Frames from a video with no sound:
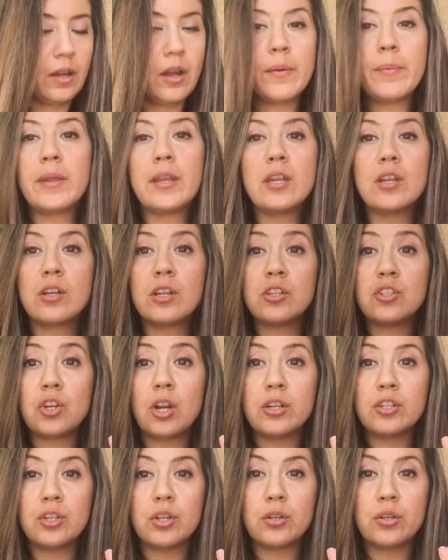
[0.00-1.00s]
I mean, it could
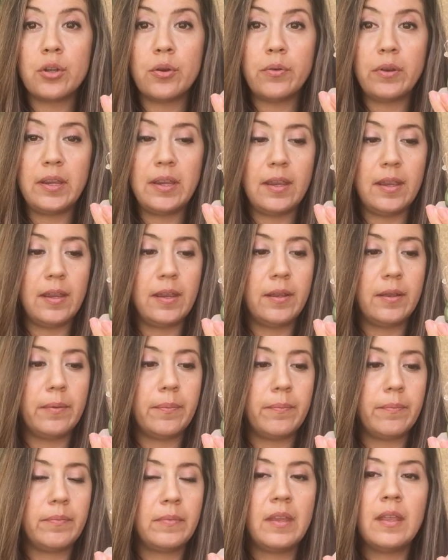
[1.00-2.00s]
charge your Yoni egg.
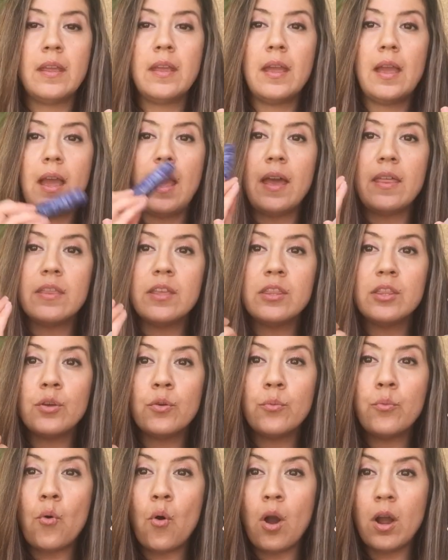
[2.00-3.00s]
And then
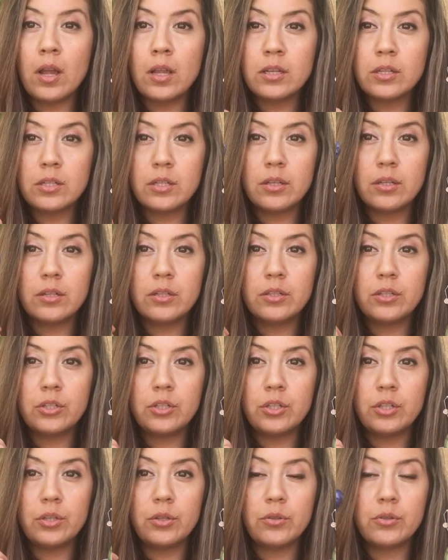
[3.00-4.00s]
the wand
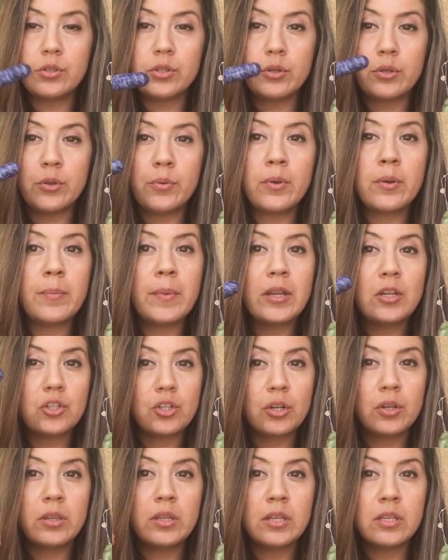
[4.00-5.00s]
too. So you want to make
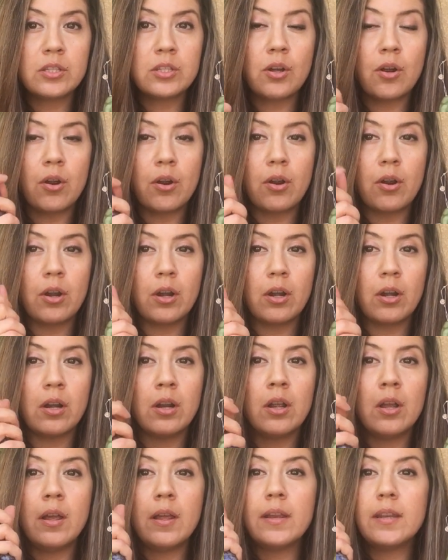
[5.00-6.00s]
sure these are
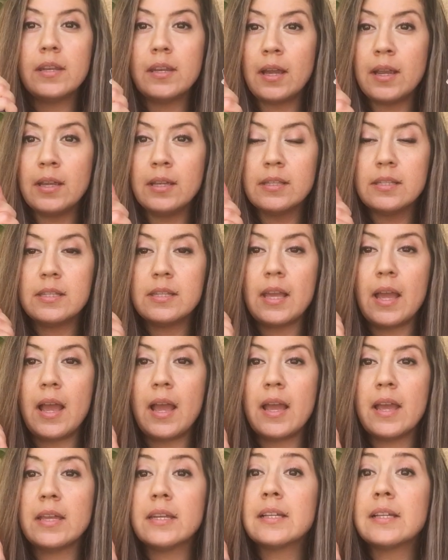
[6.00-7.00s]
nice
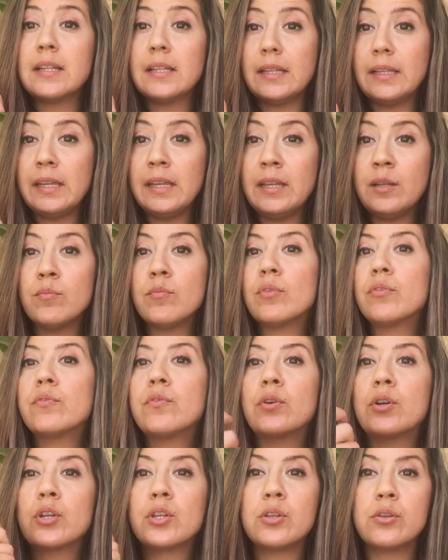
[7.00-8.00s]
and clean
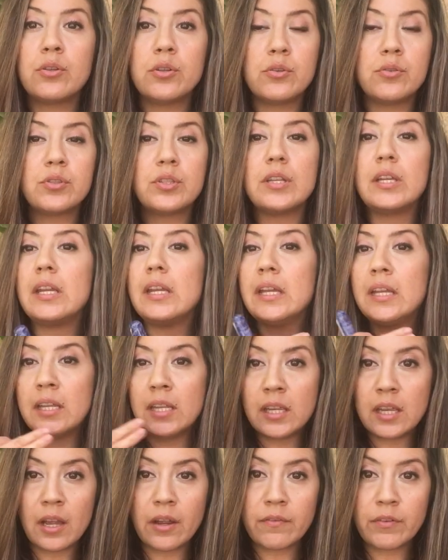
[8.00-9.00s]
before you use
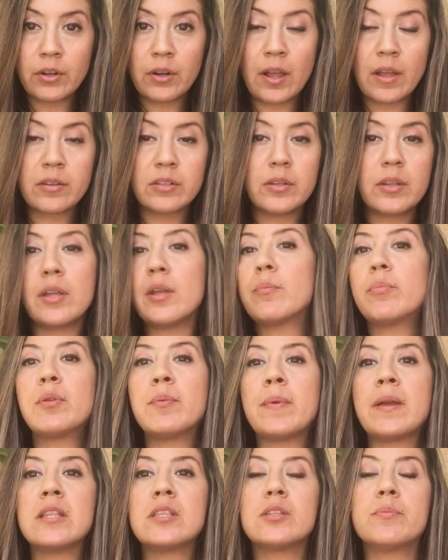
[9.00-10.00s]
any of your
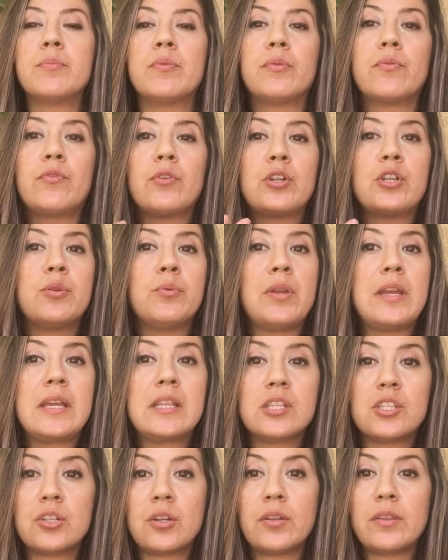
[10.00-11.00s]
implements. Before you
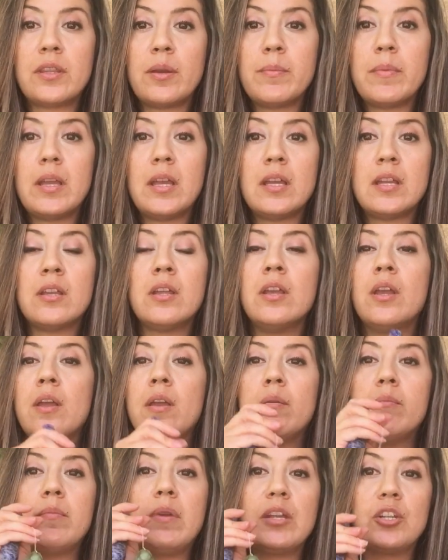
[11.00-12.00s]
insert them in,
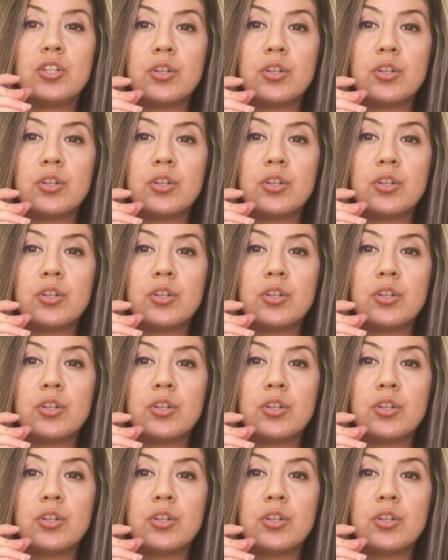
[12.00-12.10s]
make